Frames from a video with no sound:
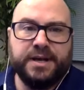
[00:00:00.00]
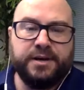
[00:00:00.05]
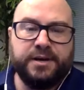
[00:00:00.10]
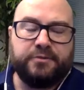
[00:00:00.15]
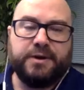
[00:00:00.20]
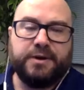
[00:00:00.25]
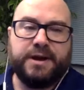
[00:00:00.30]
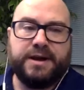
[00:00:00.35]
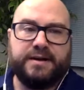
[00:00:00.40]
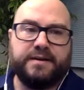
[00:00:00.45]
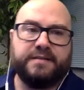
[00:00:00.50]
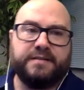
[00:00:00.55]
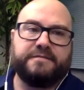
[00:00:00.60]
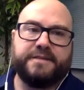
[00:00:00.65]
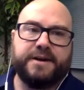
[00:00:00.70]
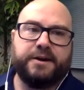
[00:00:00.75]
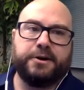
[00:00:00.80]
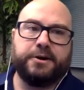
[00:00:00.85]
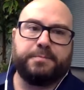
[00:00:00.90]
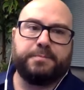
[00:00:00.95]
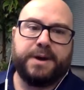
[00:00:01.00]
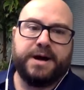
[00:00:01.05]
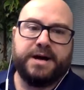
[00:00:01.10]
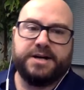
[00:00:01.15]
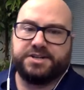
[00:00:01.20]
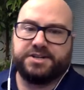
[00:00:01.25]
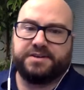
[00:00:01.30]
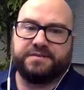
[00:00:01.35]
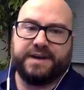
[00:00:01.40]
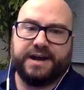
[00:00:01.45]
great yeah. and a very
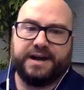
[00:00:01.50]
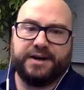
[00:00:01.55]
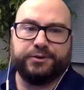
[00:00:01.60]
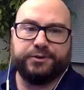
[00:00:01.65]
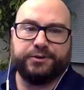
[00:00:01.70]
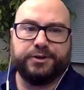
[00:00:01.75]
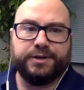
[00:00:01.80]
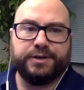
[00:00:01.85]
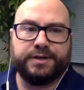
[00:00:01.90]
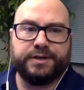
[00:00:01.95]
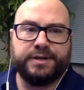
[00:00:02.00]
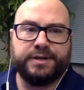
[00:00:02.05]
positive outlook.